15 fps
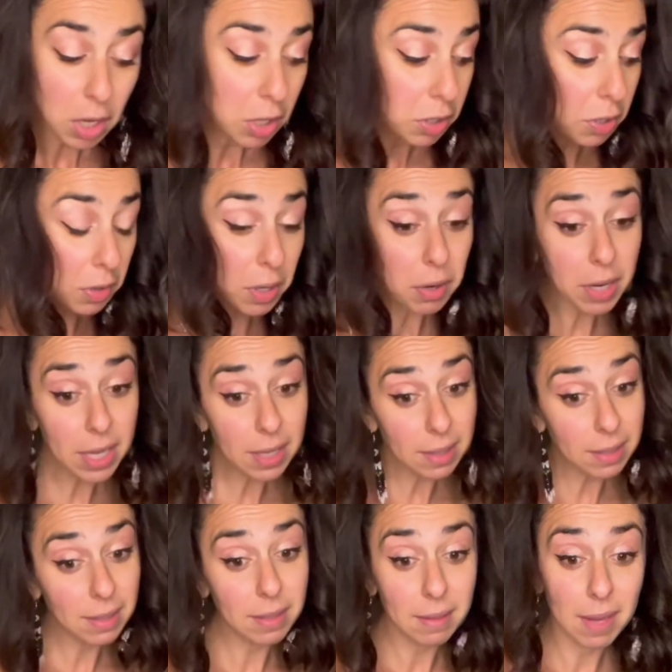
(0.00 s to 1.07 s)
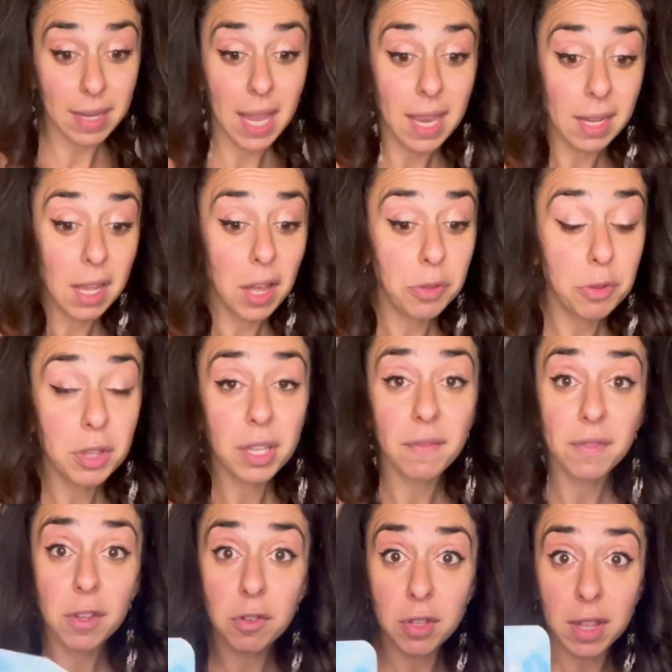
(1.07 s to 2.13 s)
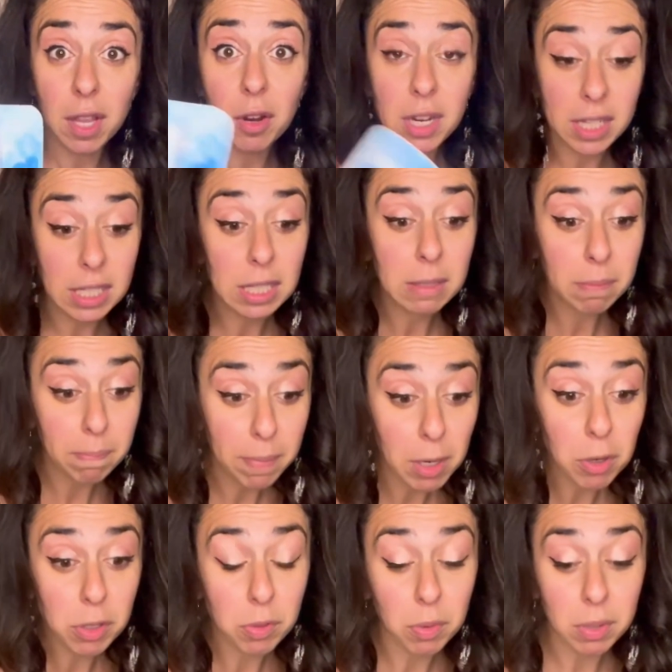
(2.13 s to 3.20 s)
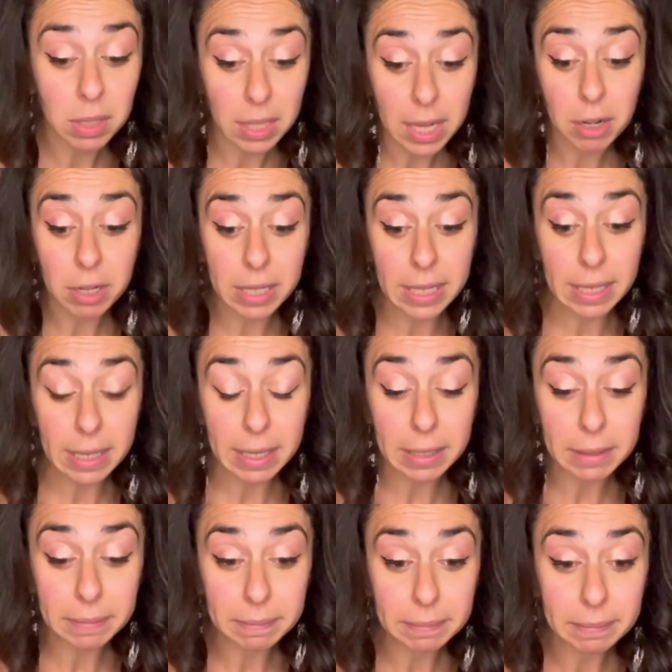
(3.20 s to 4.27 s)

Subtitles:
So there is, again, cut through the confusion, there is spiritual clarity here.